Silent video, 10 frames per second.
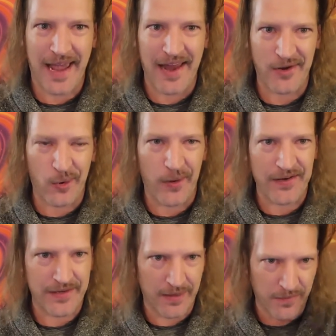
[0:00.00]

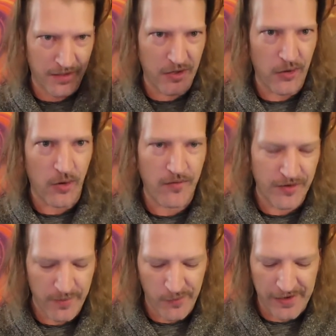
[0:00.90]
categories, and I'm going to go
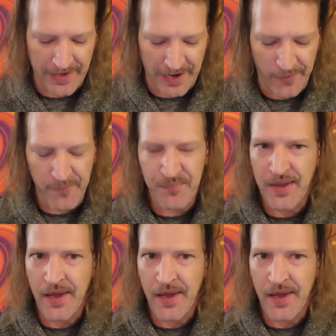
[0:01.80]
over them right now.